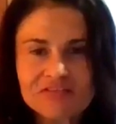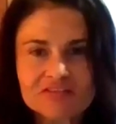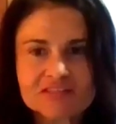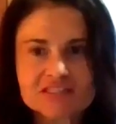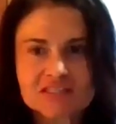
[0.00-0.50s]

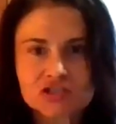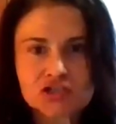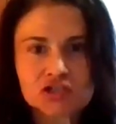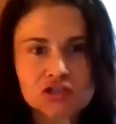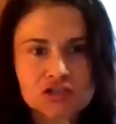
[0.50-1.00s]
it's such a
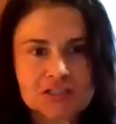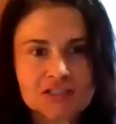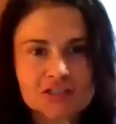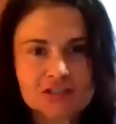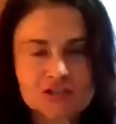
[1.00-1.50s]
good
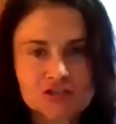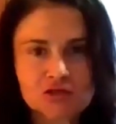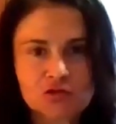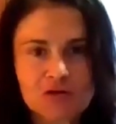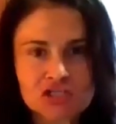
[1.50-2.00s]

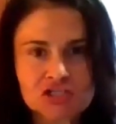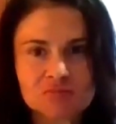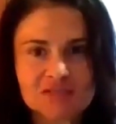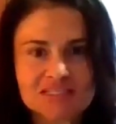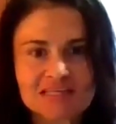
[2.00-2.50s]
question,
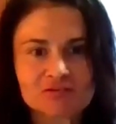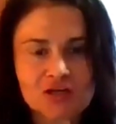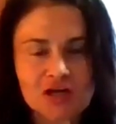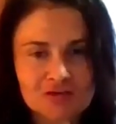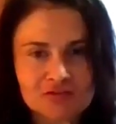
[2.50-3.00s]
because I
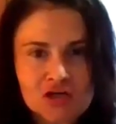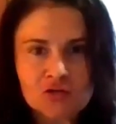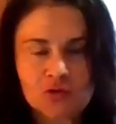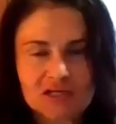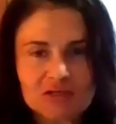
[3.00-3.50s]
love
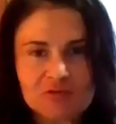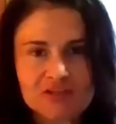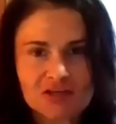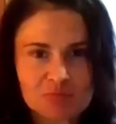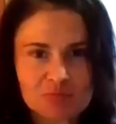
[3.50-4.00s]
working with
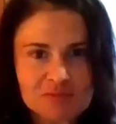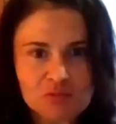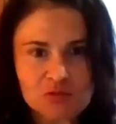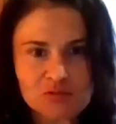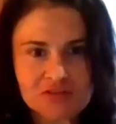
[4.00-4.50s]
young
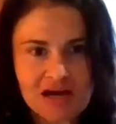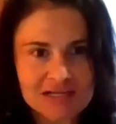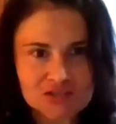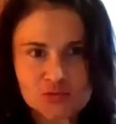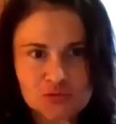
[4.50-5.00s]
people, with high
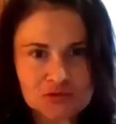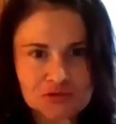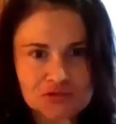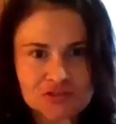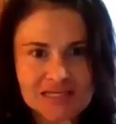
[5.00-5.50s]

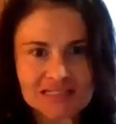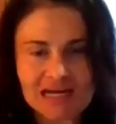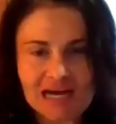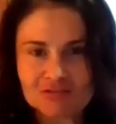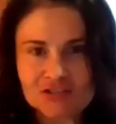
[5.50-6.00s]
schoolers and
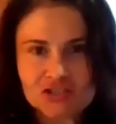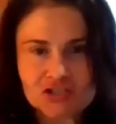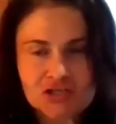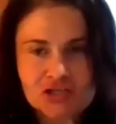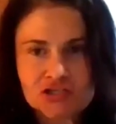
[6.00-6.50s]
college
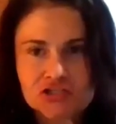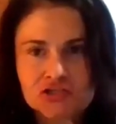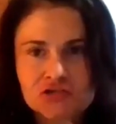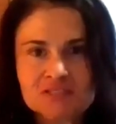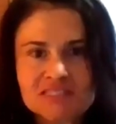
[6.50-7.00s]

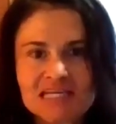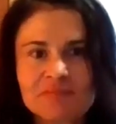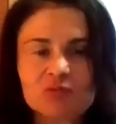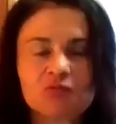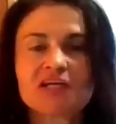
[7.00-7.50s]
students. And I've
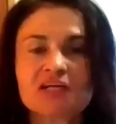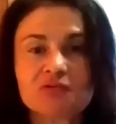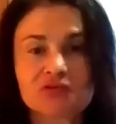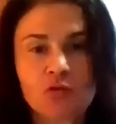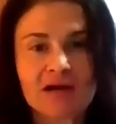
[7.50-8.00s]
been working
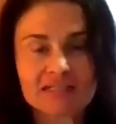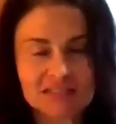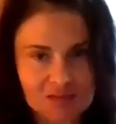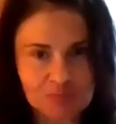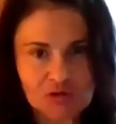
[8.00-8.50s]
with quite a
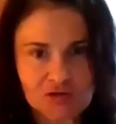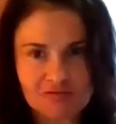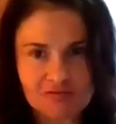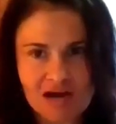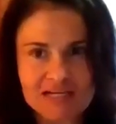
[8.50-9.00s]
number
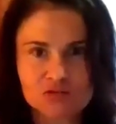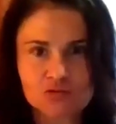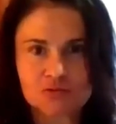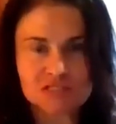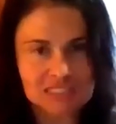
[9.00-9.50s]
of high
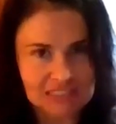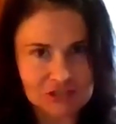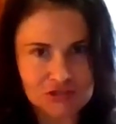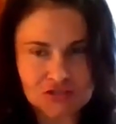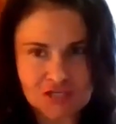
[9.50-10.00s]
school
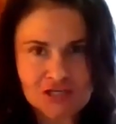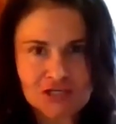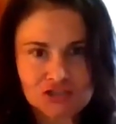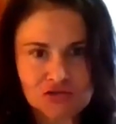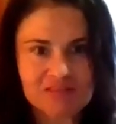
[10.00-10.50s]
seniors
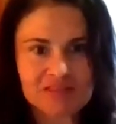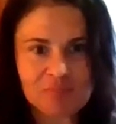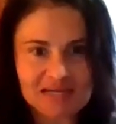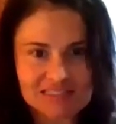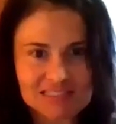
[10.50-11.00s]
during the
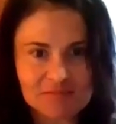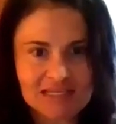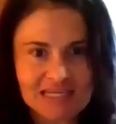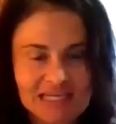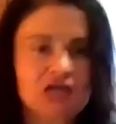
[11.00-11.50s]

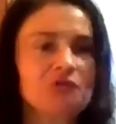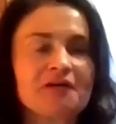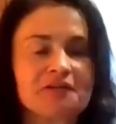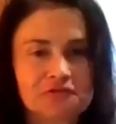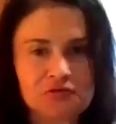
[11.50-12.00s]
pandemic and
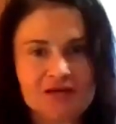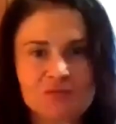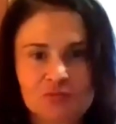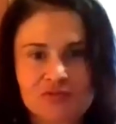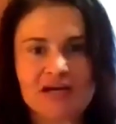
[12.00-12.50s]
going through
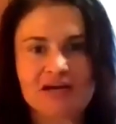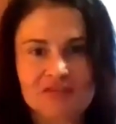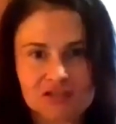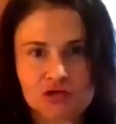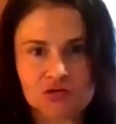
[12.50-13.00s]
them with how
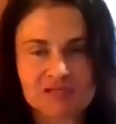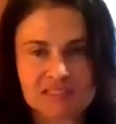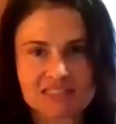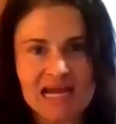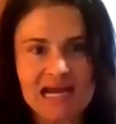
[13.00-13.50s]
they don't get
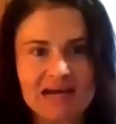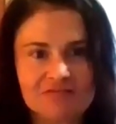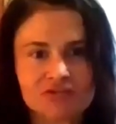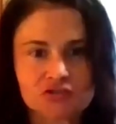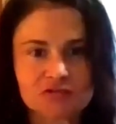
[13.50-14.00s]
to have
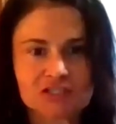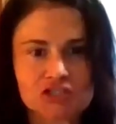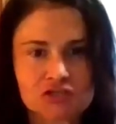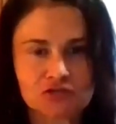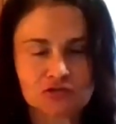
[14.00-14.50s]
the
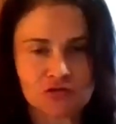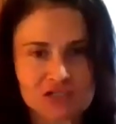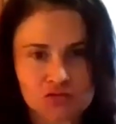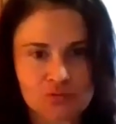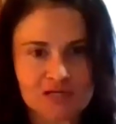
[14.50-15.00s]
traditional
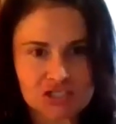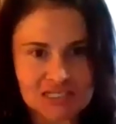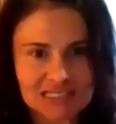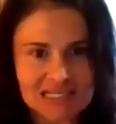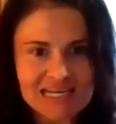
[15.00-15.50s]

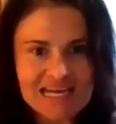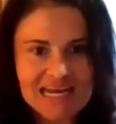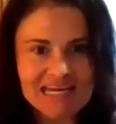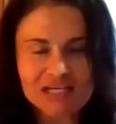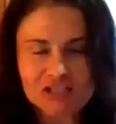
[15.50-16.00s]
graduation.
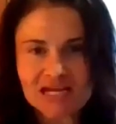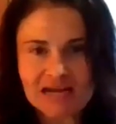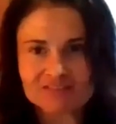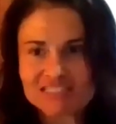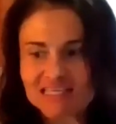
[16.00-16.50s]
And I just
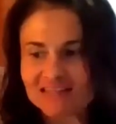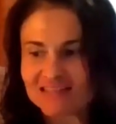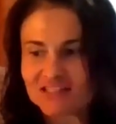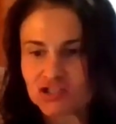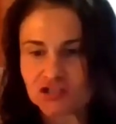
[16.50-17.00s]
have to say,
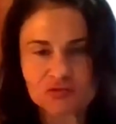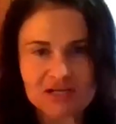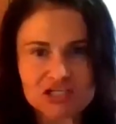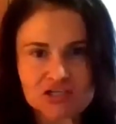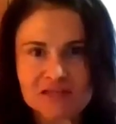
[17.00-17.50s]
this
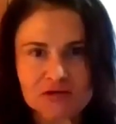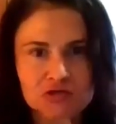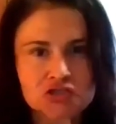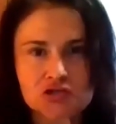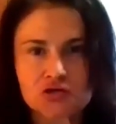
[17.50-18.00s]
generation, they are
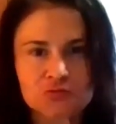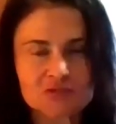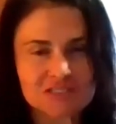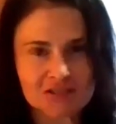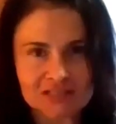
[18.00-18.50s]
so
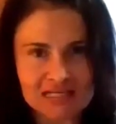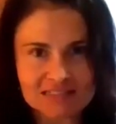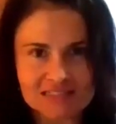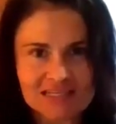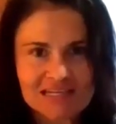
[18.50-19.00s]

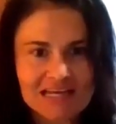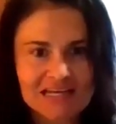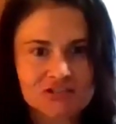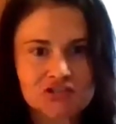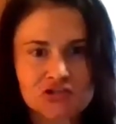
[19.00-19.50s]
resilient
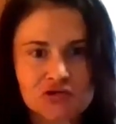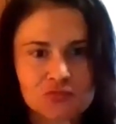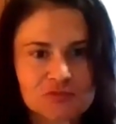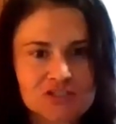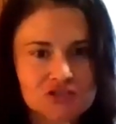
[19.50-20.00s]
and so
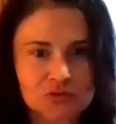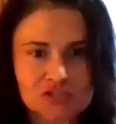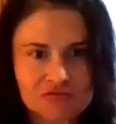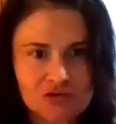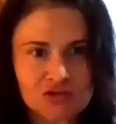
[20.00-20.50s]

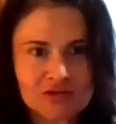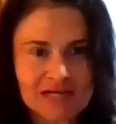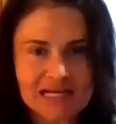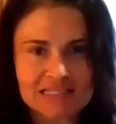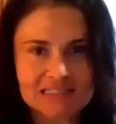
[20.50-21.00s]
resourceful.
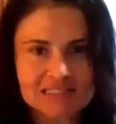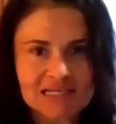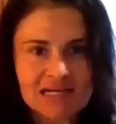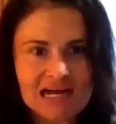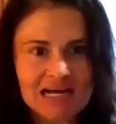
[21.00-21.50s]
And
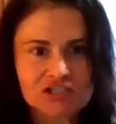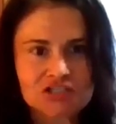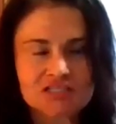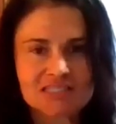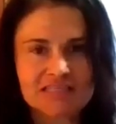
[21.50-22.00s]
I
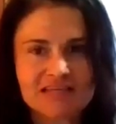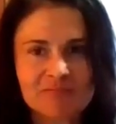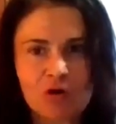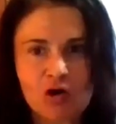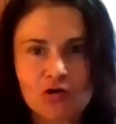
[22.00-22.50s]
just see
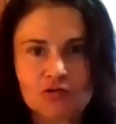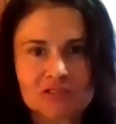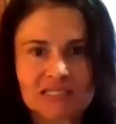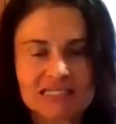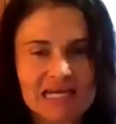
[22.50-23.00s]
them all
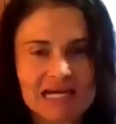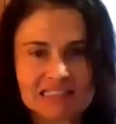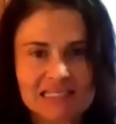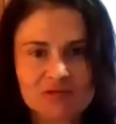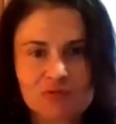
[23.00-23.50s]

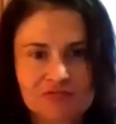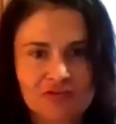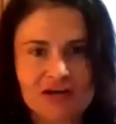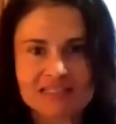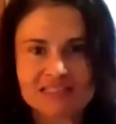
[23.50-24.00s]
connecting with
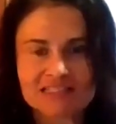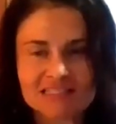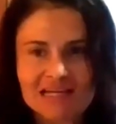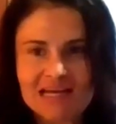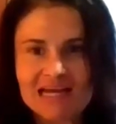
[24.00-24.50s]
friends
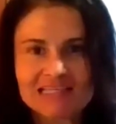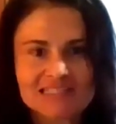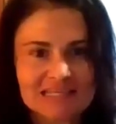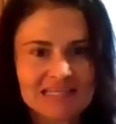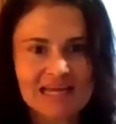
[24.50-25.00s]
as
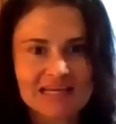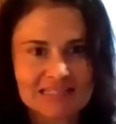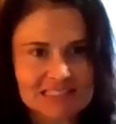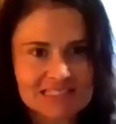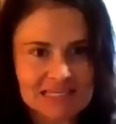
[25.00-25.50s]
they
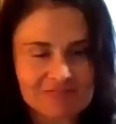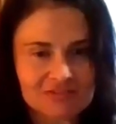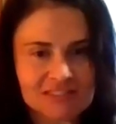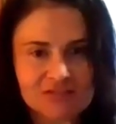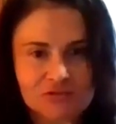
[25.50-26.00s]
can
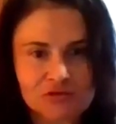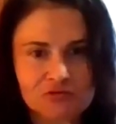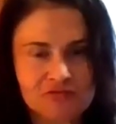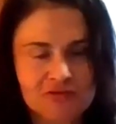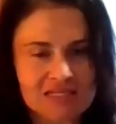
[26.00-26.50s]
safely through
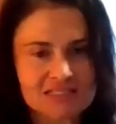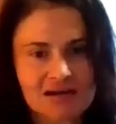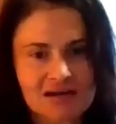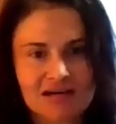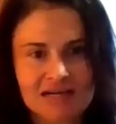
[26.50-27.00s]

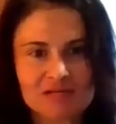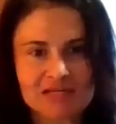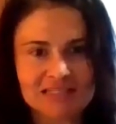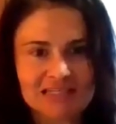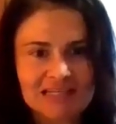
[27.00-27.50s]
FaceTime
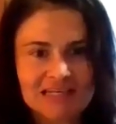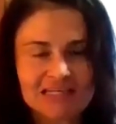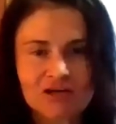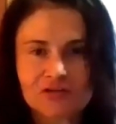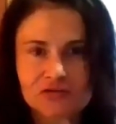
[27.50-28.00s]

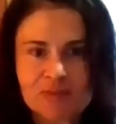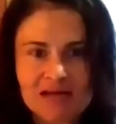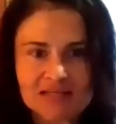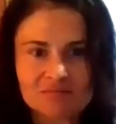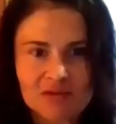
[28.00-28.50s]
and other
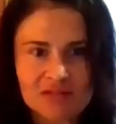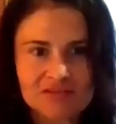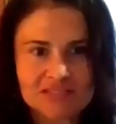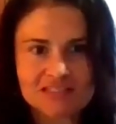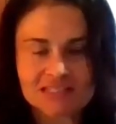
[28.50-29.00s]

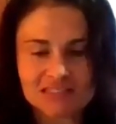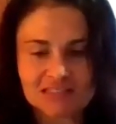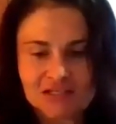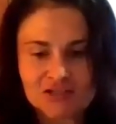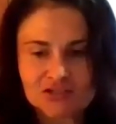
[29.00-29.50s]
methods, and
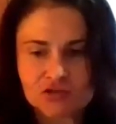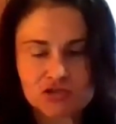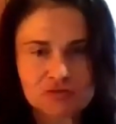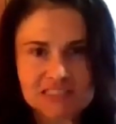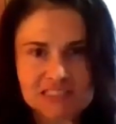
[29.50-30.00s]

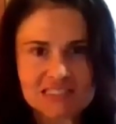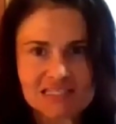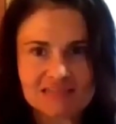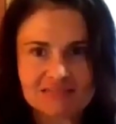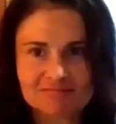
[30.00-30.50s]
socially
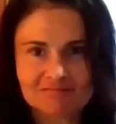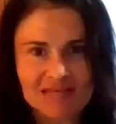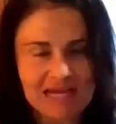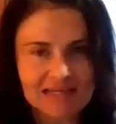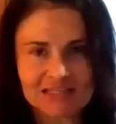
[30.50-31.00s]
distant,
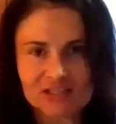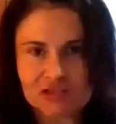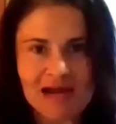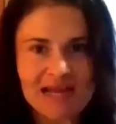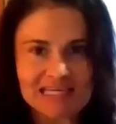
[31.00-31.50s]

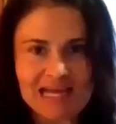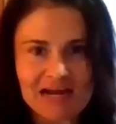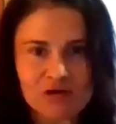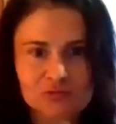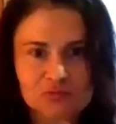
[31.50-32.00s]
hanging
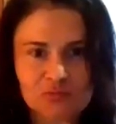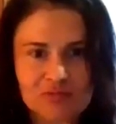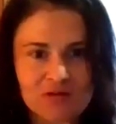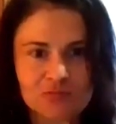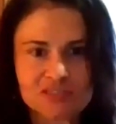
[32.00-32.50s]
out when
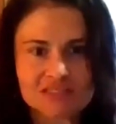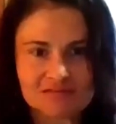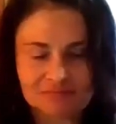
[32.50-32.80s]
that was